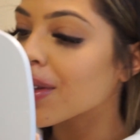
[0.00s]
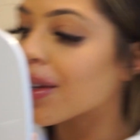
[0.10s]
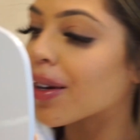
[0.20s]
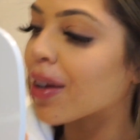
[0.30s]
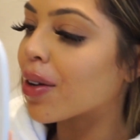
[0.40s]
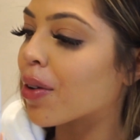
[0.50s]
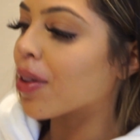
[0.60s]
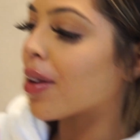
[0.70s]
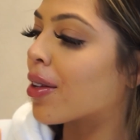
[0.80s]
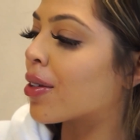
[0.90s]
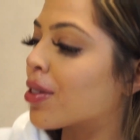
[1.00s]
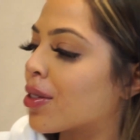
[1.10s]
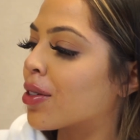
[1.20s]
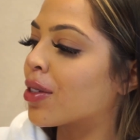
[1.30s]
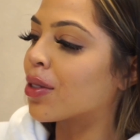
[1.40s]
And I know that there's are
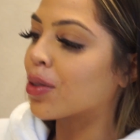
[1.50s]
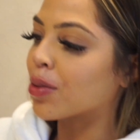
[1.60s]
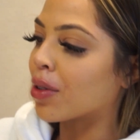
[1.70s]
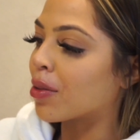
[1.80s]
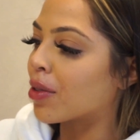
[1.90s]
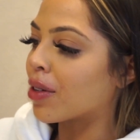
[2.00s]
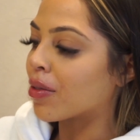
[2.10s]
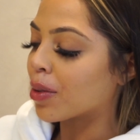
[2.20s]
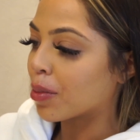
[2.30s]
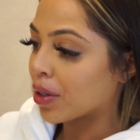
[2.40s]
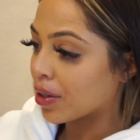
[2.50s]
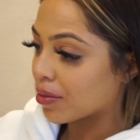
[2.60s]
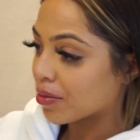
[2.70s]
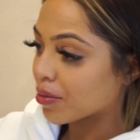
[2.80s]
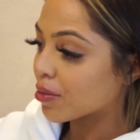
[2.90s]
still a little swollen. Swollen,
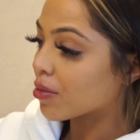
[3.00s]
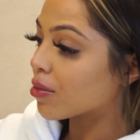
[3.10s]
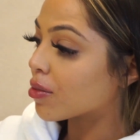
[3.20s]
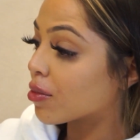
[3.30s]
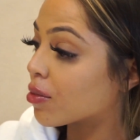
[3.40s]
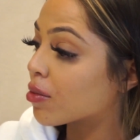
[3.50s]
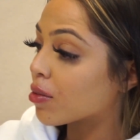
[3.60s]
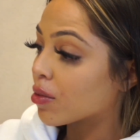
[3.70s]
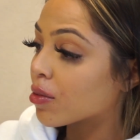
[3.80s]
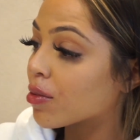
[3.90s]
yeah. It's all down.